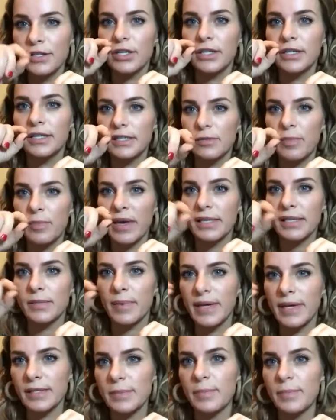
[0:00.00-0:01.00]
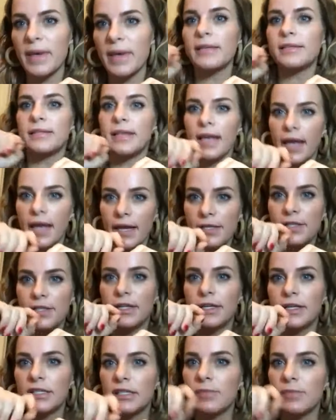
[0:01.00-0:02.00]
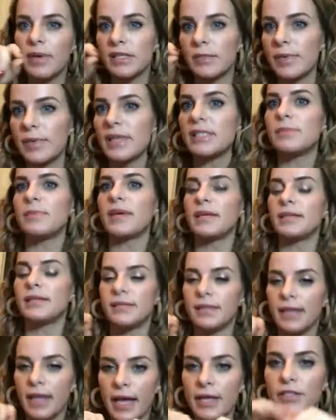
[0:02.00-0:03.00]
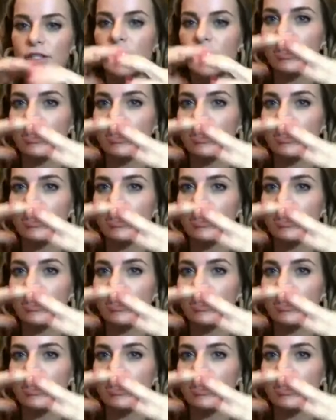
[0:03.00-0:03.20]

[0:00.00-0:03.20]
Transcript: enter, space, space, space, enter, space, space, space, enter.